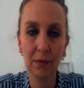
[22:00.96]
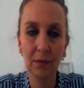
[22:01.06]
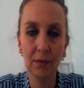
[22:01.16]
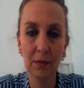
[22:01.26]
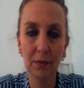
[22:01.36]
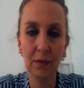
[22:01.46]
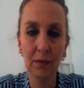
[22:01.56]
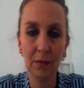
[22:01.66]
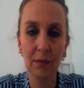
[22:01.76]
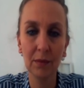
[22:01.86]

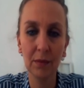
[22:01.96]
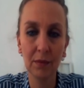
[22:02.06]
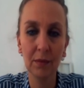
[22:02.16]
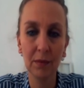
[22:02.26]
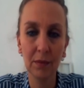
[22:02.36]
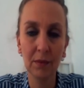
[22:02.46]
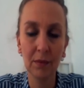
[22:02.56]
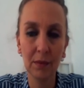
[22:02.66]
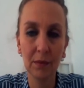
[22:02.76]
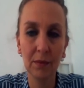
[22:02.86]

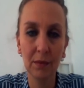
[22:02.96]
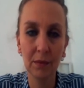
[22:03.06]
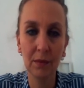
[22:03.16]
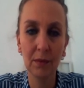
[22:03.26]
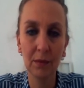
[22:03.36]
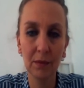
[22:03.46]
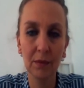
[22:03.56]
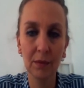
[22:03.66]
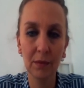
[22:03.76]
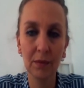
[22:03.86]

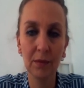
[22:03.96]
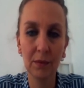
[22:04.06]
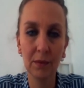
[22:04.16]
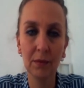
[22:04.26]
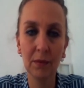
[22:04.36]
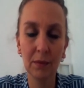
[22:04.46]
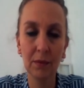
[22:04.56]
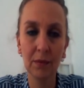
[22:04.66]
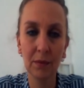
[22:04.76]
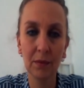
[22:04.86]

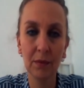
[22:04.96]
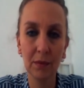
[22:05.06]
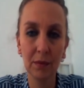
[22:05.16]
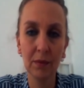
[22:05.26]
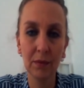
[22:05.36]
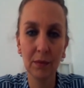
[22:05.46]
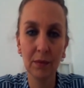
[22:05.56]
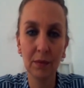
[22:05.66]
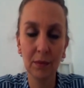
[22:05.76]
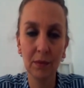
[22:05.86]

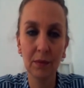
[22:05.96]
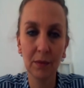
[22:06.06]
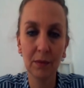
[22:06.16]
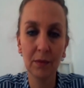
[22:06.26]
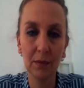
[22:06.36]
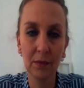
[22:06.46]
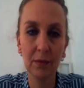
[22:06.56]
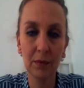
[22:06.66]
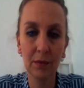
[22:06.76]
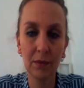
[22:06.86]

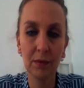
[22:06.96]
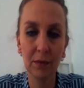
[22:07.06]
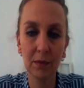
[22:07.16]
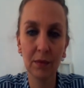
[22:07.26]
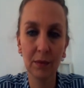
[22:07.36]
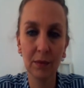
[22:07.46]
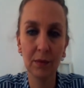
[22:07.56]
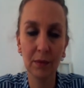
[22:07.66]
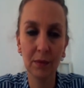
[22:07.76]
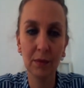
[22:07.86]

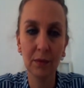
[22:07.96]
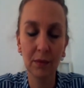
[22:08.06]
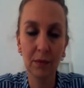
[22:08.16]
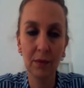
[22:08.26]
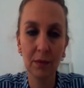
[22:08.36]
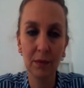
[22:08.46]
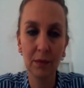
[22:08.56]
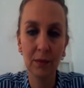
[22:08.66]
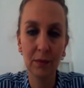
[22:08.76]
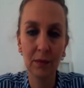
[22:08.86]
[no speech]